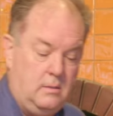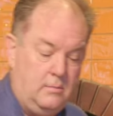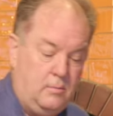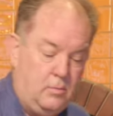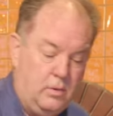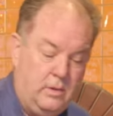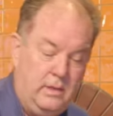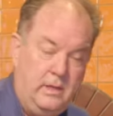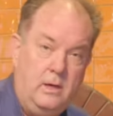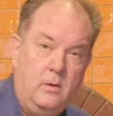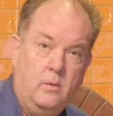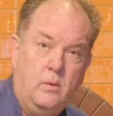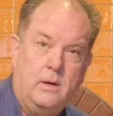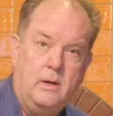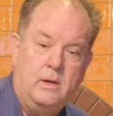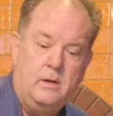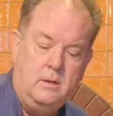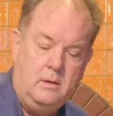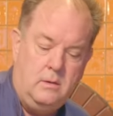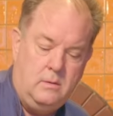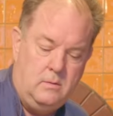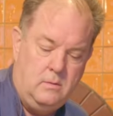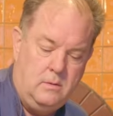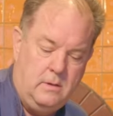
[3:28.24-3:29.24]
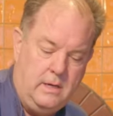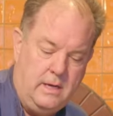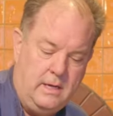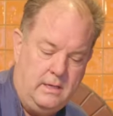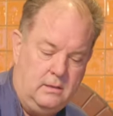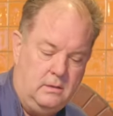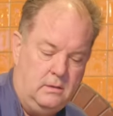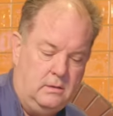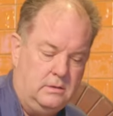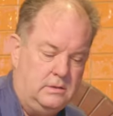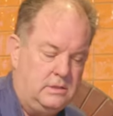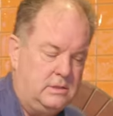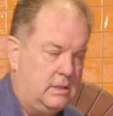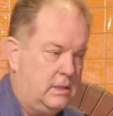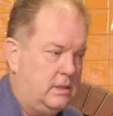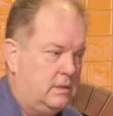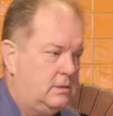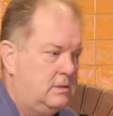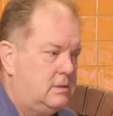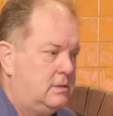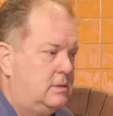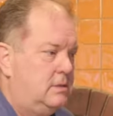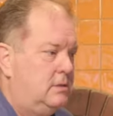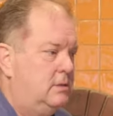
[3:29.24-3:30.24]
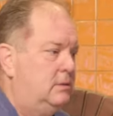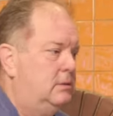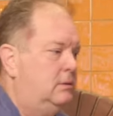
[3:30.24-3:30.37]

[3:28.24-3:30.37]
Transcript: boiling water, or add a little salt.